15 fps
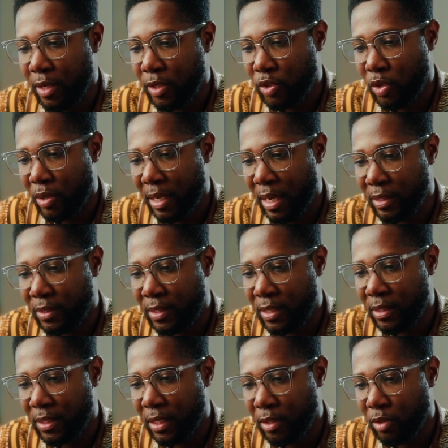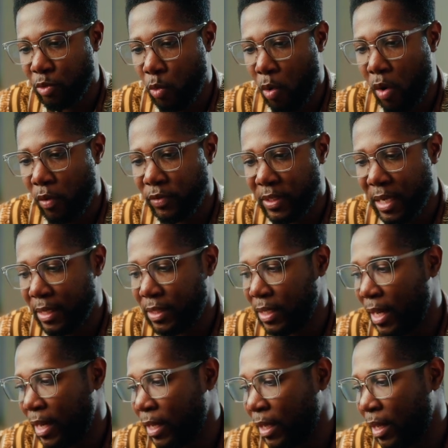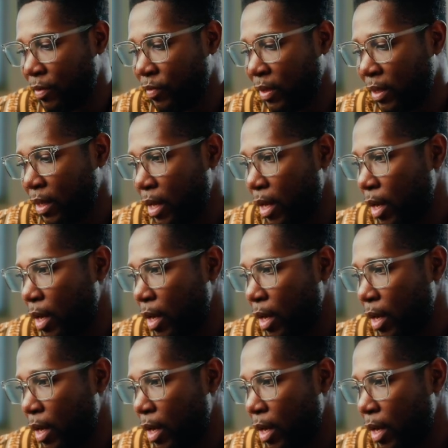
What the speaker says: So you can see scene 12, 13, and 11.